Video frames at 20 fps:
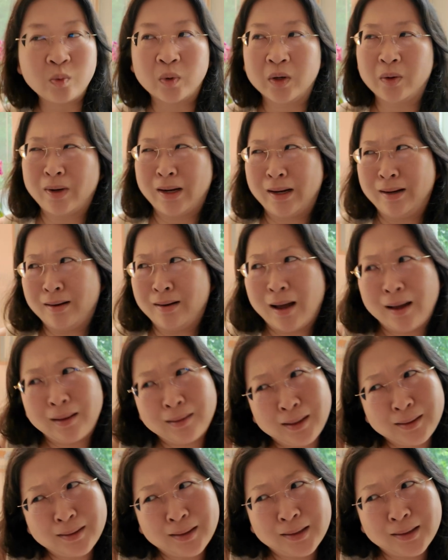What do I
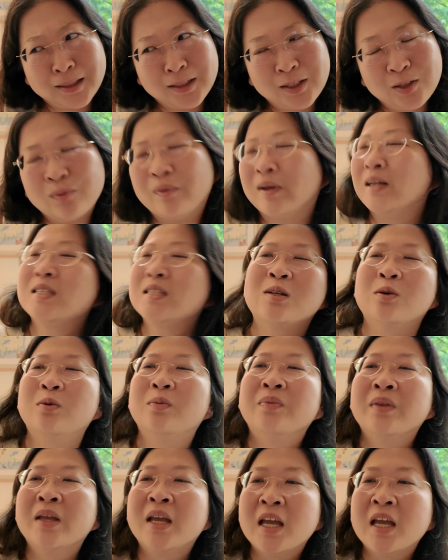not like that they do? Right. So